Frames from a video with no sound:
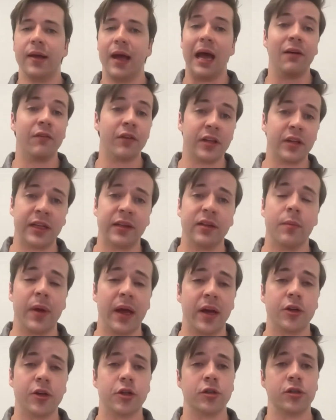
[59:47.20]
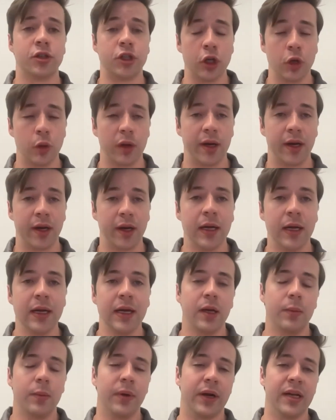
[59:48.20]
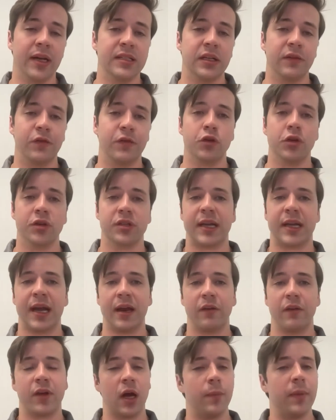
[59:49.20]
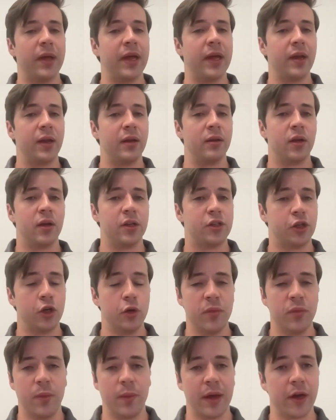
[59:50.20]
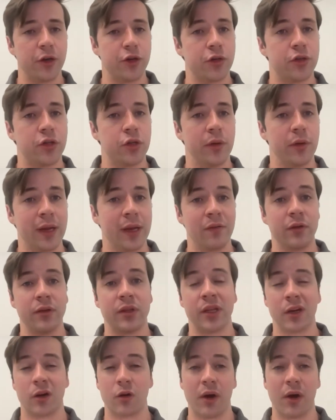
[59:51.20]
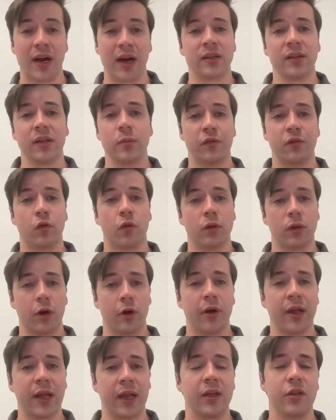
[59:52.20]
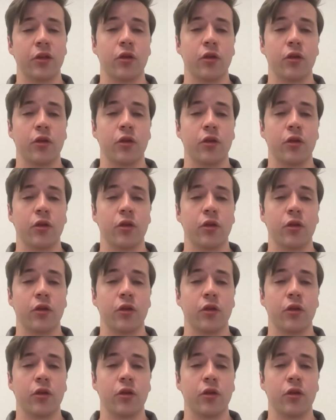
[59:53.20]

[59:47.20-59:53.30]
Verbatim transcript: everything the manager's doing because if you just kind of come in and assume the manager's doing everything correctly before learning it,